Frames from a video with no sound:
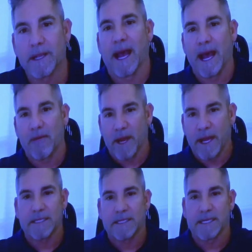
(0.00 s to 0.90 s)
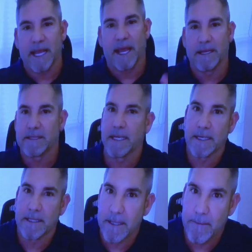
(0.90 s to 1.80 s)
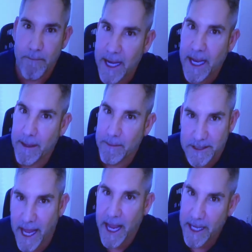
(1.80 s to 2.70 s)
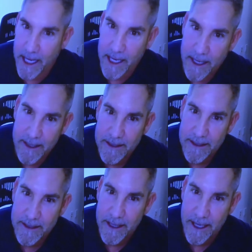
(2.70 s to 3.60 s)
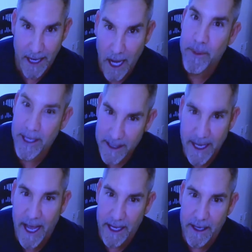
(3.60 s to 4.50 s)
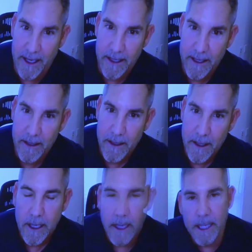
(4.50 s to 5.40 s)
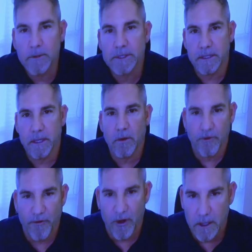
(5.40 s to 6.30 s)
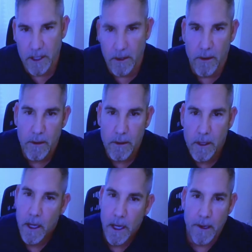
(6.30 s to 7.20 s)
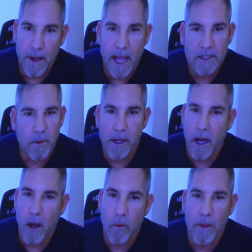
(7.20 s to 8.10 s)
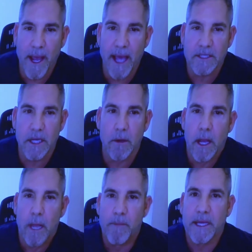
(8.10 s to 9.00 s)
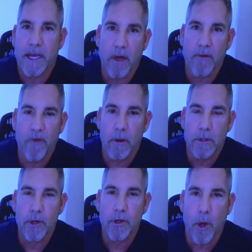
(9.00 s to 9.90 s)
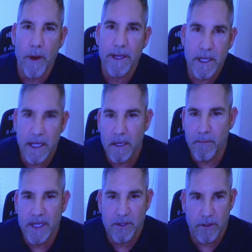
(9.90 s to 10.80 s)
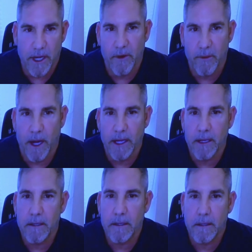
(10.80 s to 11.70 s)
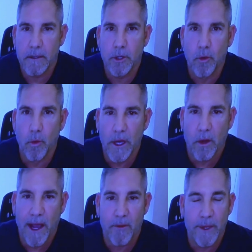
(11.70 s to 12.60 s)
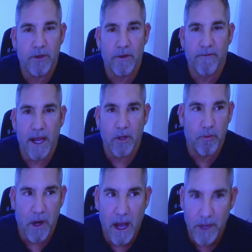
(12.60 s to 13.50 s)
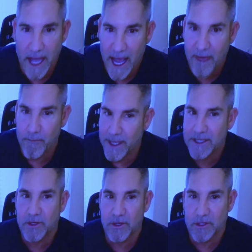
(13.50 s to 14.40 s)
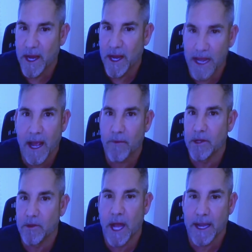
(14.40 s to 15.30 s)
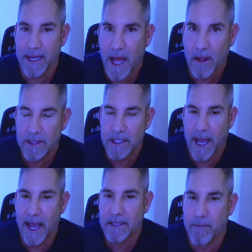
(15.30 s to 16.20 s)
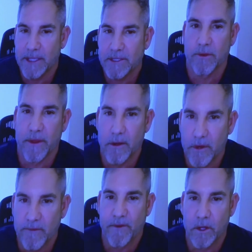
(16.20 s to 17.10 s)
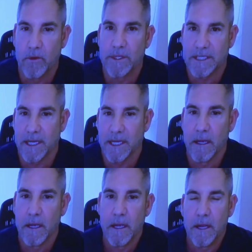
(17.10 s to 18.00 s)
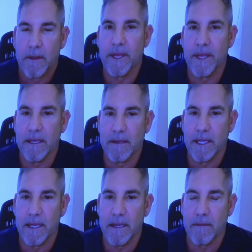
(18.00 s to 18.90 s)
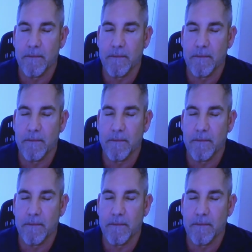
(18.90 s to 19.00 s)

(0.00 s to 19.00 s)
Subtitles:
guy raised his hand and says, my name's Danny and I'll be your daddy. And he was the local drug dealer. And that's where it all went bad. So be careful. You're going to get a mentor, everybody. You will have a mentor. In fact, you probably have mentors, right? You're not acknowledging as a mentor that are influencing the